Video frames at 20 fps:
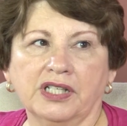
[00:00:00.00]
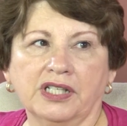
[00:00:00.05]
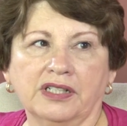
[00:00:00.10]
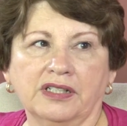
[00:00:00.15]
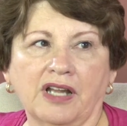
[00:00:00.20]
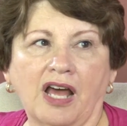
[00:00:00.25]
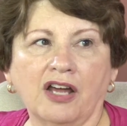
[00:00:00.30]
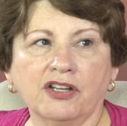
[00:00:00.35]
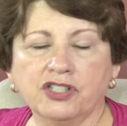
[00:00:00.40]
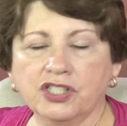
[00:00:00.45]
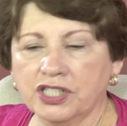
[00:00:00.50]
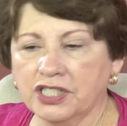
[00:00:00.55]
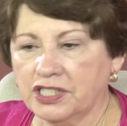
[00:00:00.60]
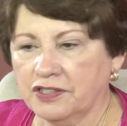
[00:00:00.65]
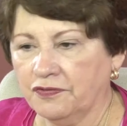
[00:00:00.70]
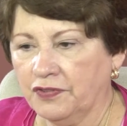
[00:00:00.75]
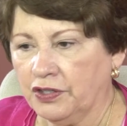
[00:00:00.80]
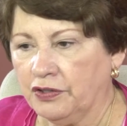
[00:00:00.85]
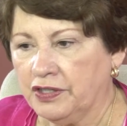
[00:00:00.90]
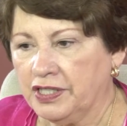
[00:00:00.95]
not just
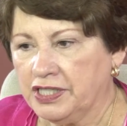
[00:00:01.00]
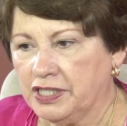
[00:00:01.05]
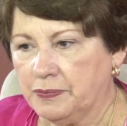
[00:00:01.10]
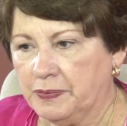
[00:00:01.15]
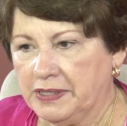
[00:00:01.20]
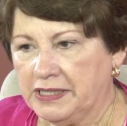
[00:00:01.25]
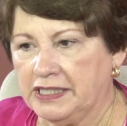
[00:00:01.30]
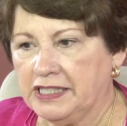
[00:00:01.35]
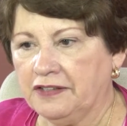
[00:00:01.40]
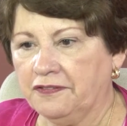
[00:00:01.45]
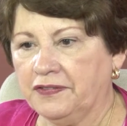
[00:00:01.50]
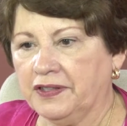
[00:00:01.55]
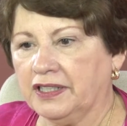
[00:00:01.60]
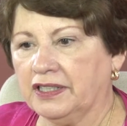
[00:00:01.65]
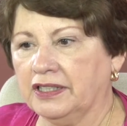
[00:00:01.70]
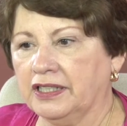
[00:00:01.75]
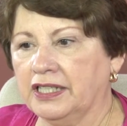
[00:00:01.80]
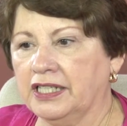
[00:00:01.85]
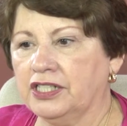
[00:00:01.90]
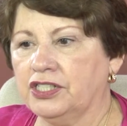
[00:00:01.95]
very
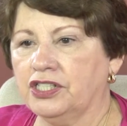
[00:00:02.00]
specifically